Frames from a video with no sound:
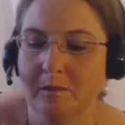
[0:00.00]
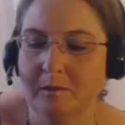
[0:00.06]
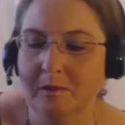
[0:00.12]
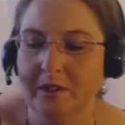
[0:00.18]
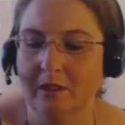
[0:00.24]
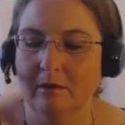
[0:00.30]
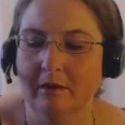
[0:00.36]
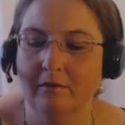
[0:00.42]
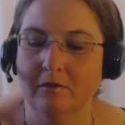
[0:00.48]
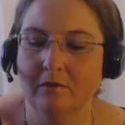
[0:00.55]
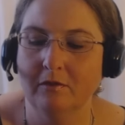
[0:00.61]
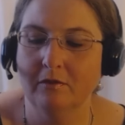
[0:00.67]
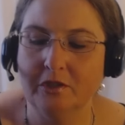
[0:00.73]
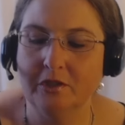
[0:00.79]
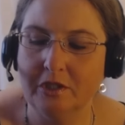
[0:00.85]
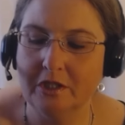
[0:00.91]
of Cups in
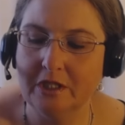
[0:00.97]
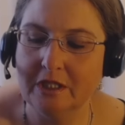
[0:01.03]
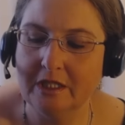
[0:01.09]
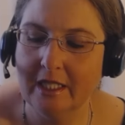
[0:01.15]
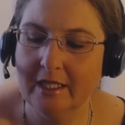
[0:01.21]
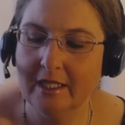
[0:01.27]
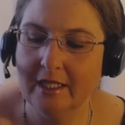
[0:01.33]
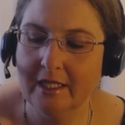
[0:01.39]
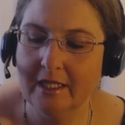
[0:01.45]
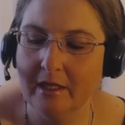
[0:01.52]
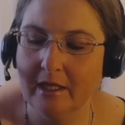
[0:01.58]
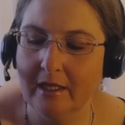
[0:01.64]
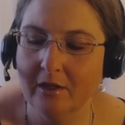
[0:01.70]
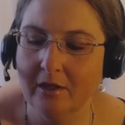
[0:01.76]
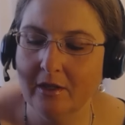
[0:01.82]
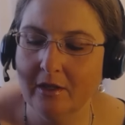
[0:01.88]
reverse is just telling me
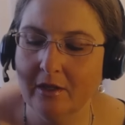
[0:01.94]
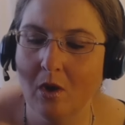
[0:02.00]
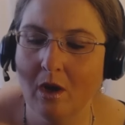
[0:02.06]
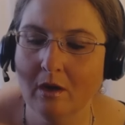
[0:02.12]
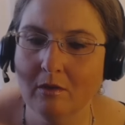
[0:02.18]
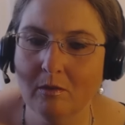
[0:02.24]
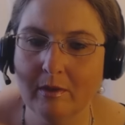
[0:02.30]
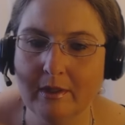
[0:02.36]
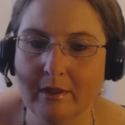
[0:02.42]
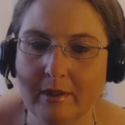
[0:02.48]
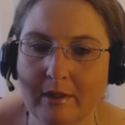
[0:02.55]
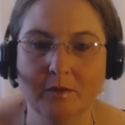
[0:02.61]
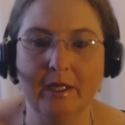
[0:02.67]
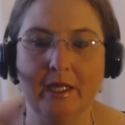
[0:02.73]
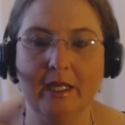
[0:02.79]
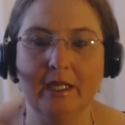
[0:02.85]
that you are
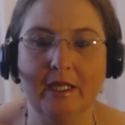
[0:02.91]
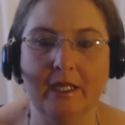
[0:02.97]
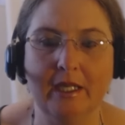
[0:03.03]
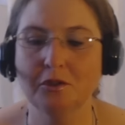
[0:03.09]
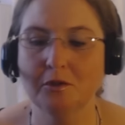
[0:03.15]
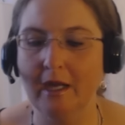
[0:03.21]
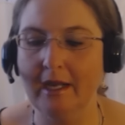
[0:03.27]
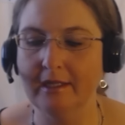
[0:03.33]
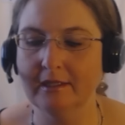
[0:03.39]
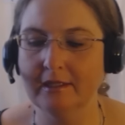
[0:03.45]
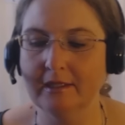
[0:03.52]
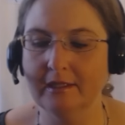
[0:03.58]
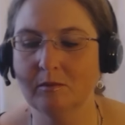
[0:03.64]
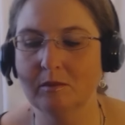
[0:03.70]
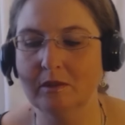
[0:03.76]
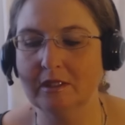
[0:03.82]
going to be
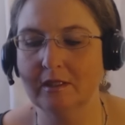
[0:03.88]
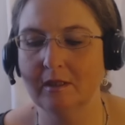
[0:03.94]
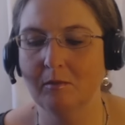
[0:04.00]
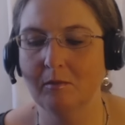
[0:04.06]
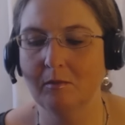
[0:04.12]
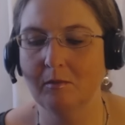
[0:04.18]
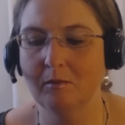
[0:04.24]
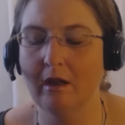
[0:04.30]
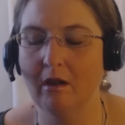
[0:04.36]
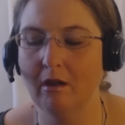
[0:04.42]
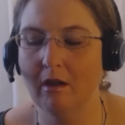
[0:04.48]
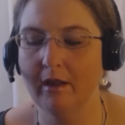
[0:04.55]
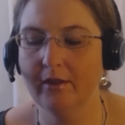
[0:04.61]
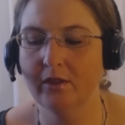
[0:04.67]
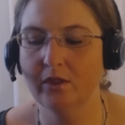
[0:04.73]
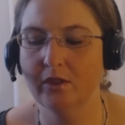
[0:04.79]
interacting with someone
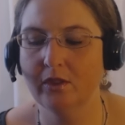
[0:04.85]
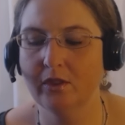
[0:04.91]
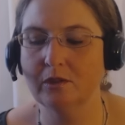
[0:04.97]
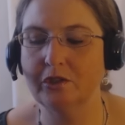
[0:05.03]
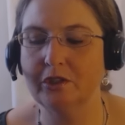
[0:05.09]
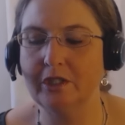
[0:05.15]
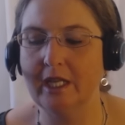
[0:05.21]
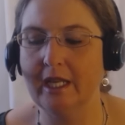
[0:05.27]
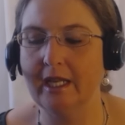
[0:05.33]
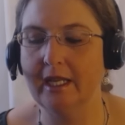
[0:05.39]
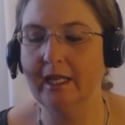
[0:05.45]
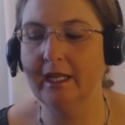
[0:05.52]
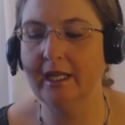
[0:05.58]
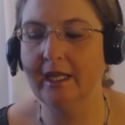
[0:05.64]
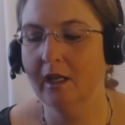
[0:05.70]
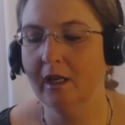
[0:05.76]
on
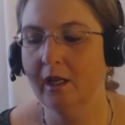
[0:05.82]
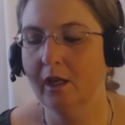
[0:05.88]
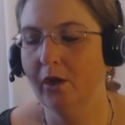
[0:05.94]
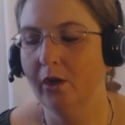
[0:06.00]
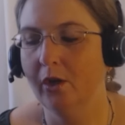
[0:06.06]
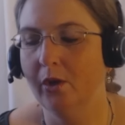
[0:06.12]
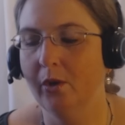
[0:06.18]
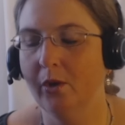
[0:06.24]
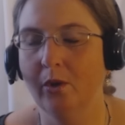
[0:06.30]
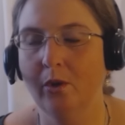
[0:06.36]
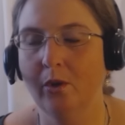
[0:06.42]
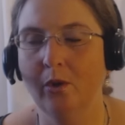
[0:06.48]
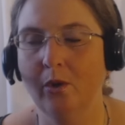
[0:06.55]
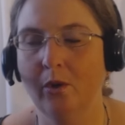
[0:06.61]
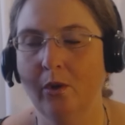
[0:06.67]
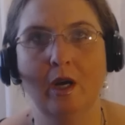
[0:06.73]
Thursday
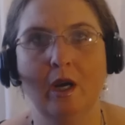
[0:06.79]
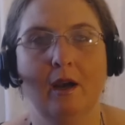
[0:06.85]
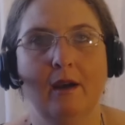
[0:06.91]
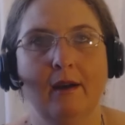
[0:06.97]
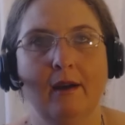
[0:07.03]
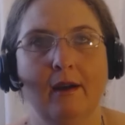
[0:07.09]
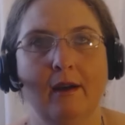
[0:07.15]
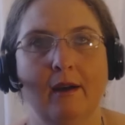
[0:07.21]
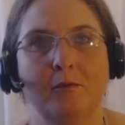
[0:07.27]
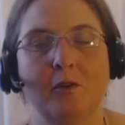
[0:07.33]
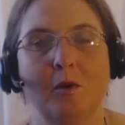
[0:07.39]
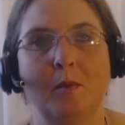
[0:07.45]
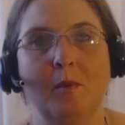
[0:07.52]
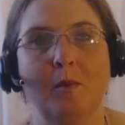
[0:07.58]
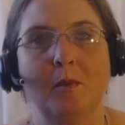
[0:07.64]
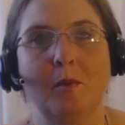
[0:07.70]
who, um,
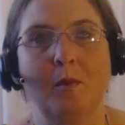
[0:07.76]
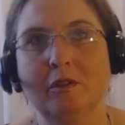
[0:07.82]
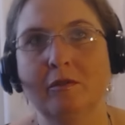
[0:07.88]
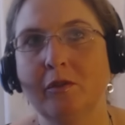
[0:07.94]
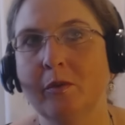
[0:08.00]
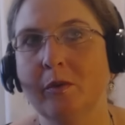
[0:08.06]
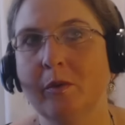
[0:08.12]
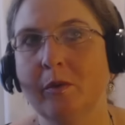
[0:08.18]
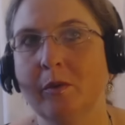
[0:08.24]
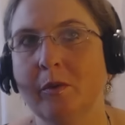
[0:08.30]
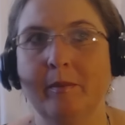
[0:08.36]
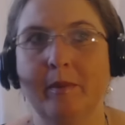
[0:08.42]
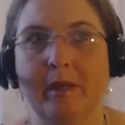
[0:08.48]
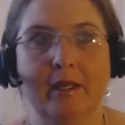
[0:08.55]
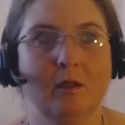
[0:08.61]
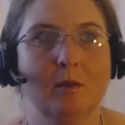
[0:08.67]
for most of you, will be
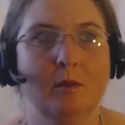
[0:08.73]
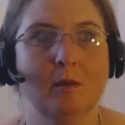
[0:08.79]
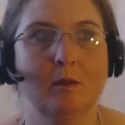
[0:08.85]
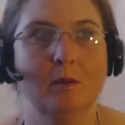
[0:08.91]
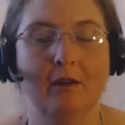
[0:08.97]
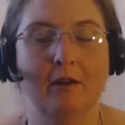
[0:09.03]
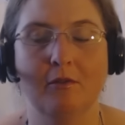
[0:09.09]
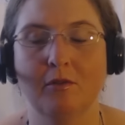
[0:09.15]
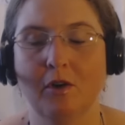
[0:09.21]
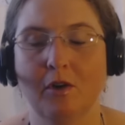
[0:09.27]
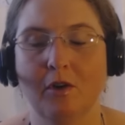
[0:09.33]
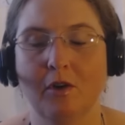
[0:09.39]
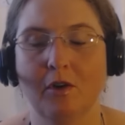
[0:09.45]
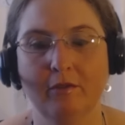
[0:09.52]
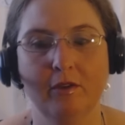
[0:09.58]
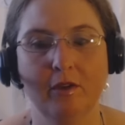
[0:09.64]
male, but not for
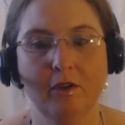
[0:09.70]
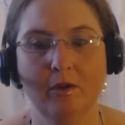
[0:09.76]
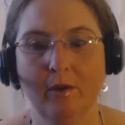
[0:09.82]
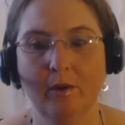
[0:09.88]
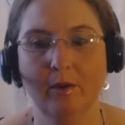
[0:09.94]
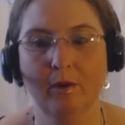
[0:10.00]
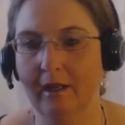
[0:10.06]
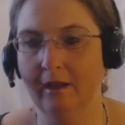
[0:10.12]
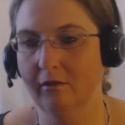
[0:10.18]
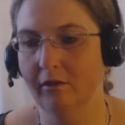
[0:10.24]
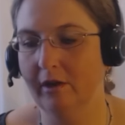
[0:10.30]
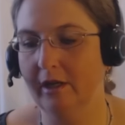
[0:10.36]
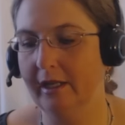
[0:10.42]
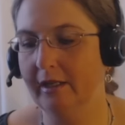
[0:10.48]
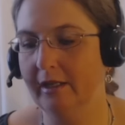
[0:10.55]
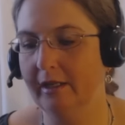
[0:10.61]
all of you. I
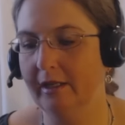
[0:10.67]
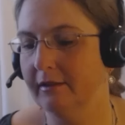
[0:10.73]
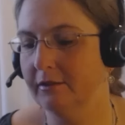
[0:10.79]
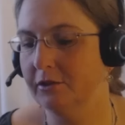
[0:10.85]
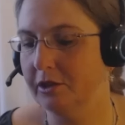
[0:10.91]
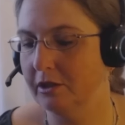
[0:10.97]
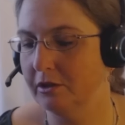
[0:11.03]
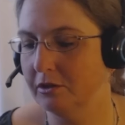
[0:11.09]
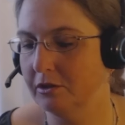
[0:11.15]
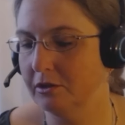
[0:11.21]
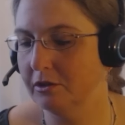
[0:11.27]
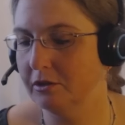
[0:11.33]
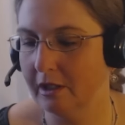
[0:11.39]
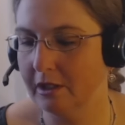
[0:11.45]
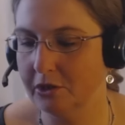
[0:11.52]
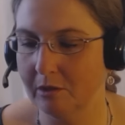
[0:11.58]
never nail down genders
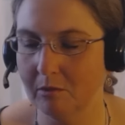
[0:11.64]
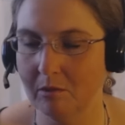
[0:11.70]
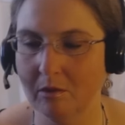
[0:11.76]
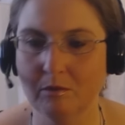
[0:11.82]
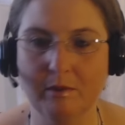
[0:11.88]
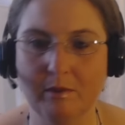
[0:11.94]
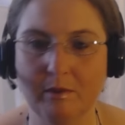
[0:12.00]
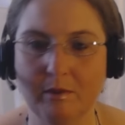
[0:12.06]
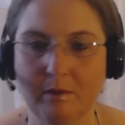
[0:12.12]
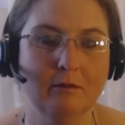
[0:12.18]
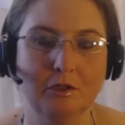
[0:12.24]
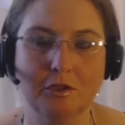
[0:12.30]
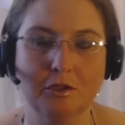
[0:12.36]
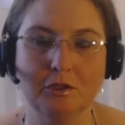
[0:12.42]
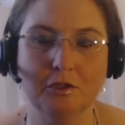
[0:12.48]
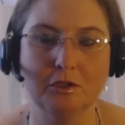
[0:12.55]
on a general reading,
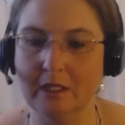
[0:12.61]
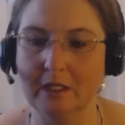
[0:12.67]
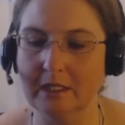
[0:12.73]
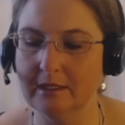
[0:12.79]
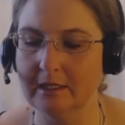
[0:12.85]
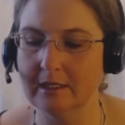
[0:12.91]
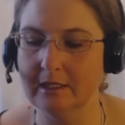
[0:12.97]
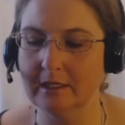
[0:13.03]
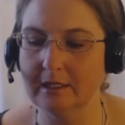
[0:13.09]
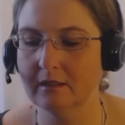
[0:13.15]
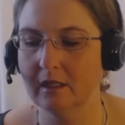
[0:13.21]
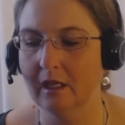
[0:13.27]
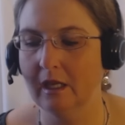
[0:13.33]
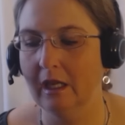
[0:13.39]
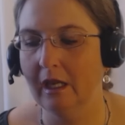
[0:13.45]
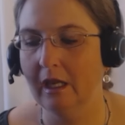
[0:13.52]
which is what this is.
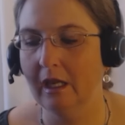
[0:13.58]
